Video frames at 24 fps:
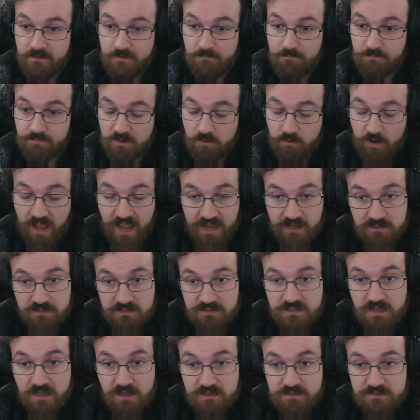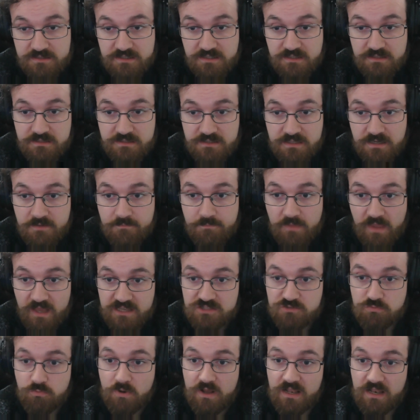their adult content,
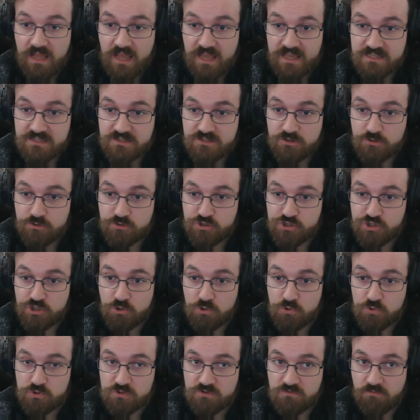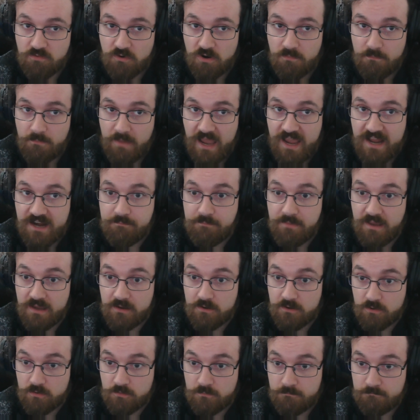as well as those shows from Animego.